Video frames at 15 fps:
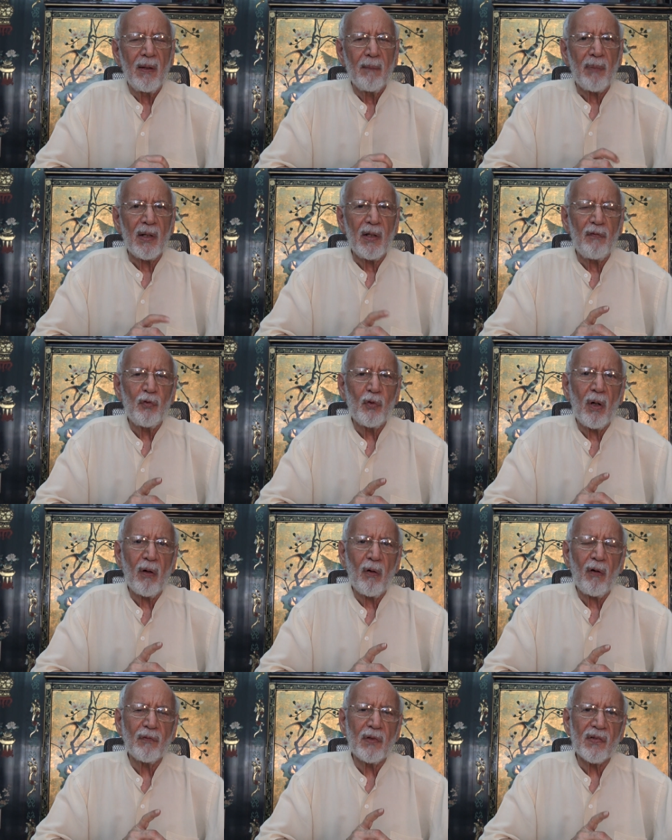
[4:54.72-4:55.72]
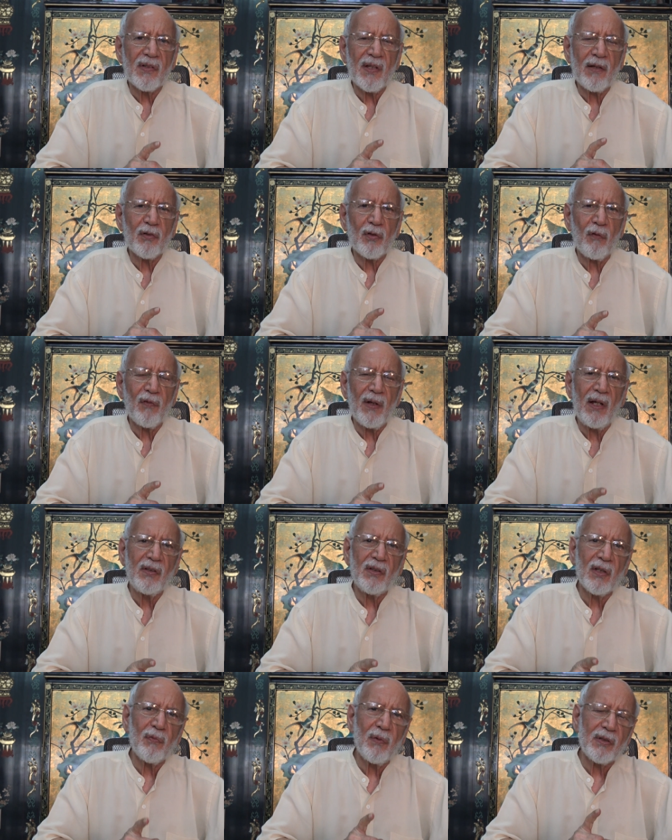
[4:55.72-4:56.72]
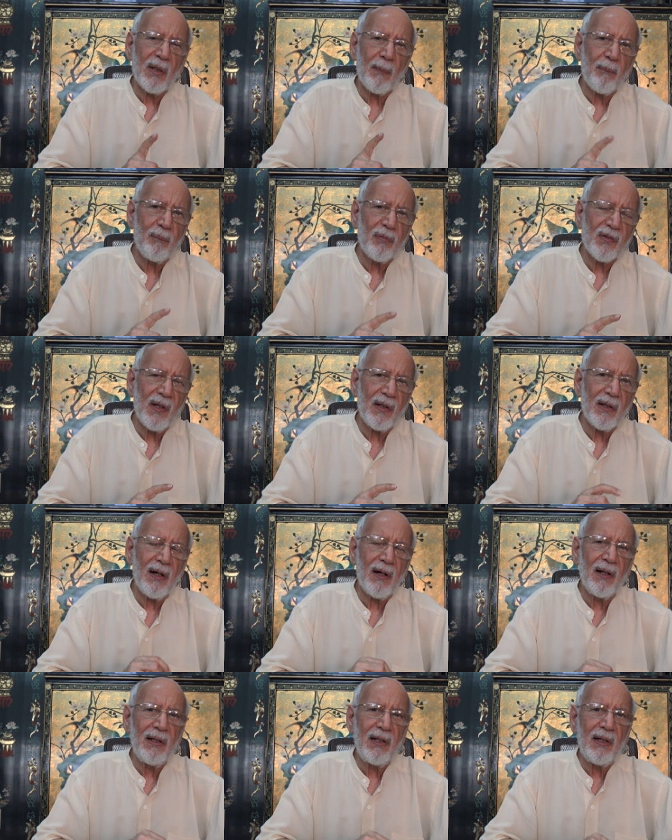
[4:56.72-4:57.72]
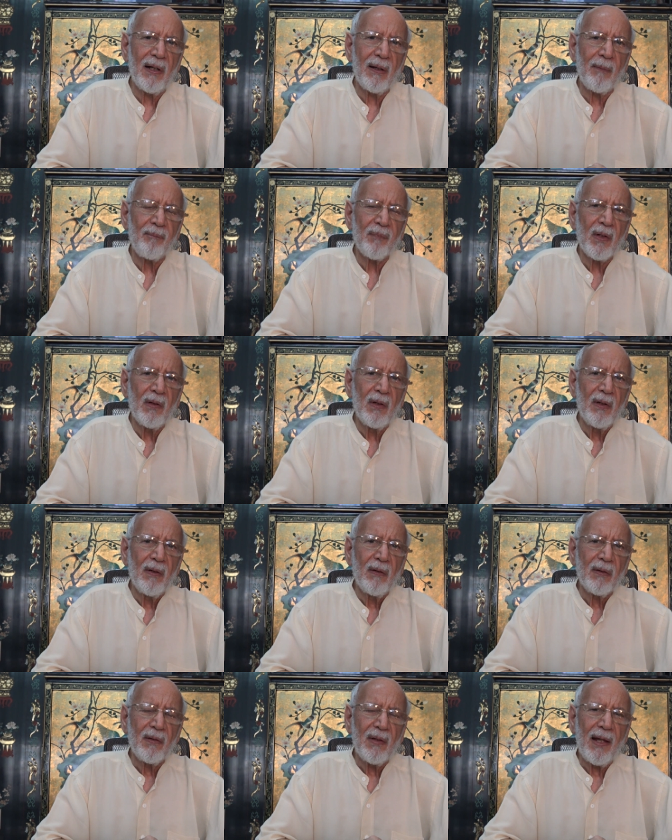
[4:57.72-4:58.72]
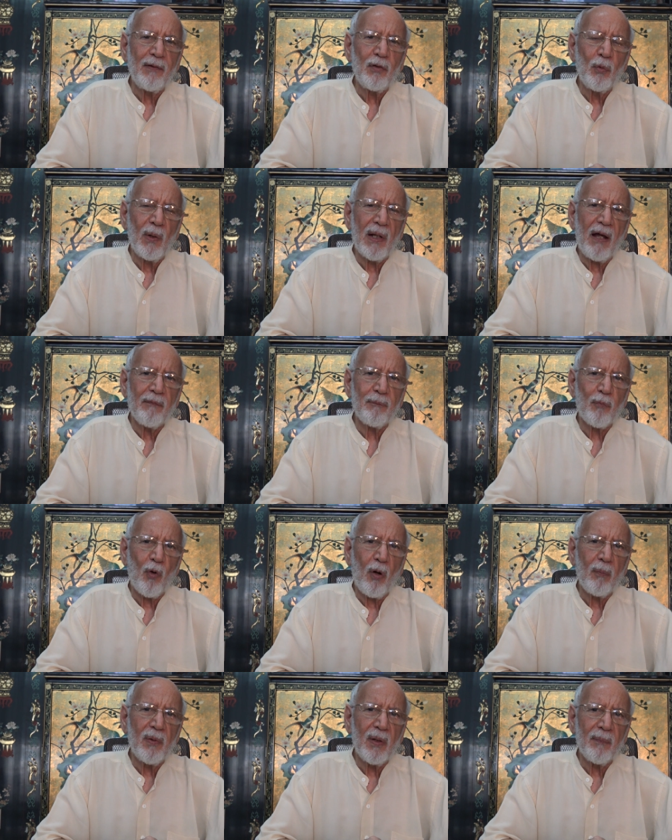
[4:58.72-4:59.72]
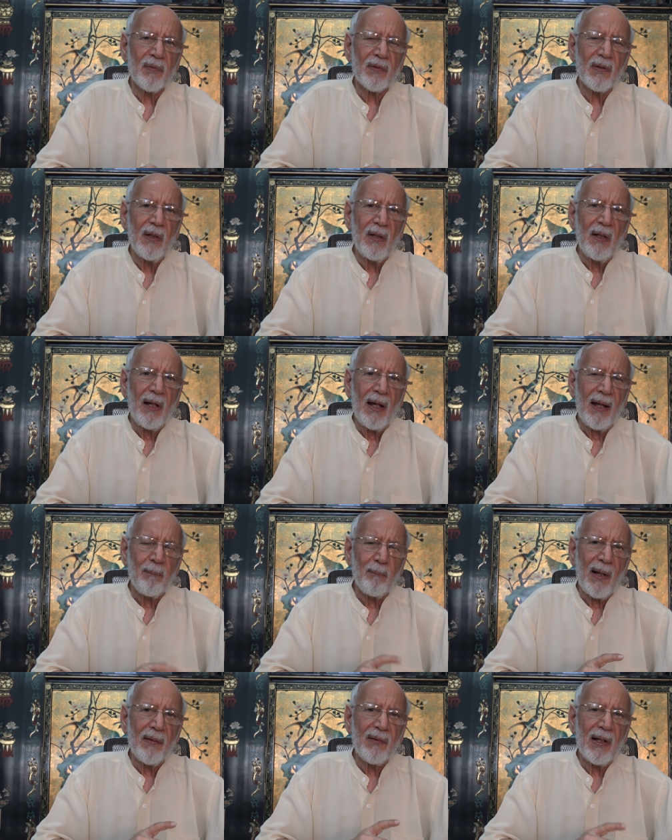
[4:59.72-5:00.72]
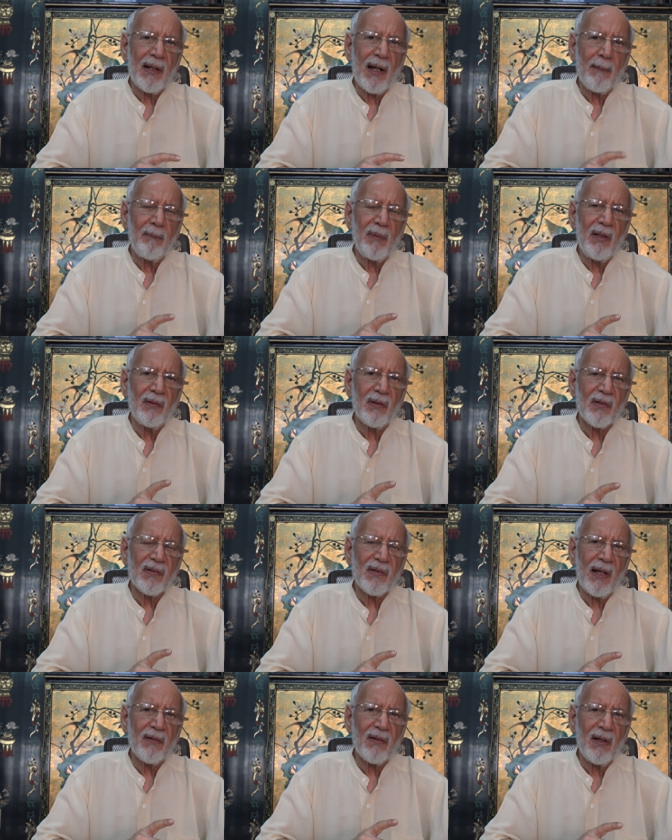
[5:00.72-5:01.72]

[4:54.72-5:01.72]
But if you are of the sets of ages which are said earlier, then you will have problems. And by that I mean the set